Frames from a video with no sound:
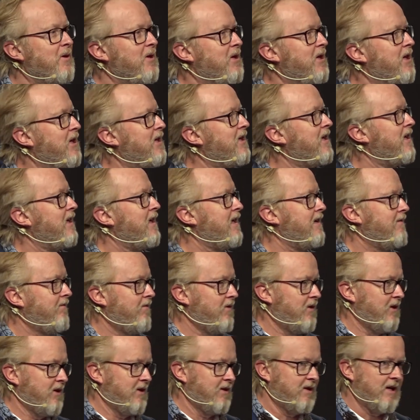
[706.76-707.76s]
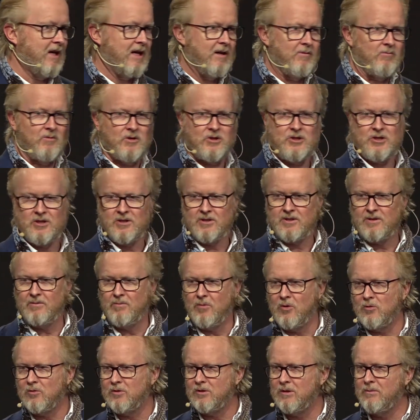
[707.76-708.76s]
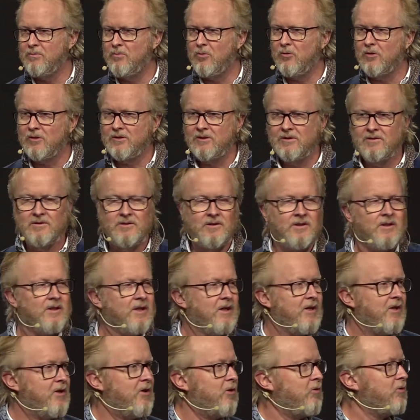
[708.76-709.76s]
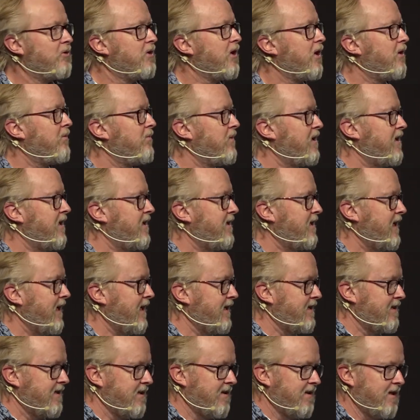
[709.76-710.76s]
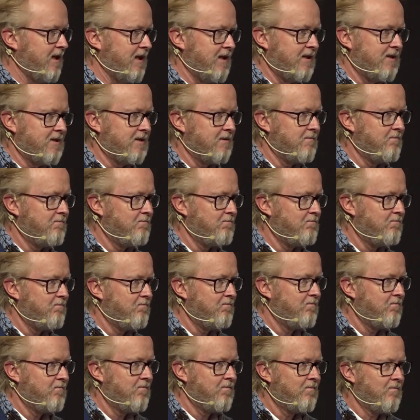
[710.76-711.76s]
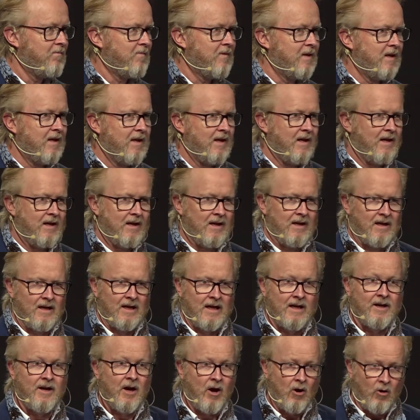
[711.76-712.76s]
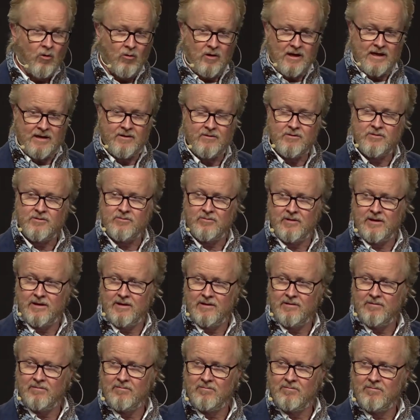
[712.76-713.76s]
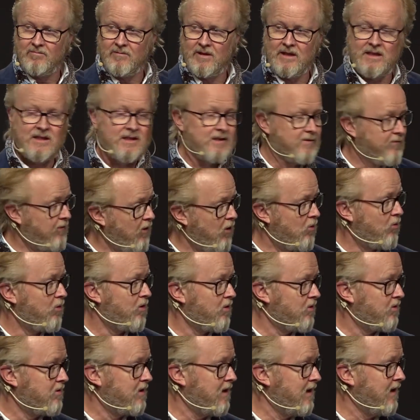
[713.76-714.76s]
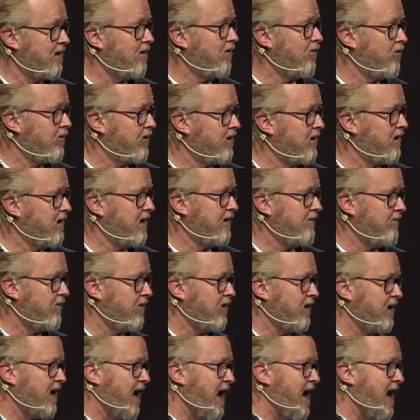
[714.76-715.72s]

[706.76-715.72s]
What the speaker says: the delivering time which is the most important, not how many days it takes. And the whole industry is focusing on delivering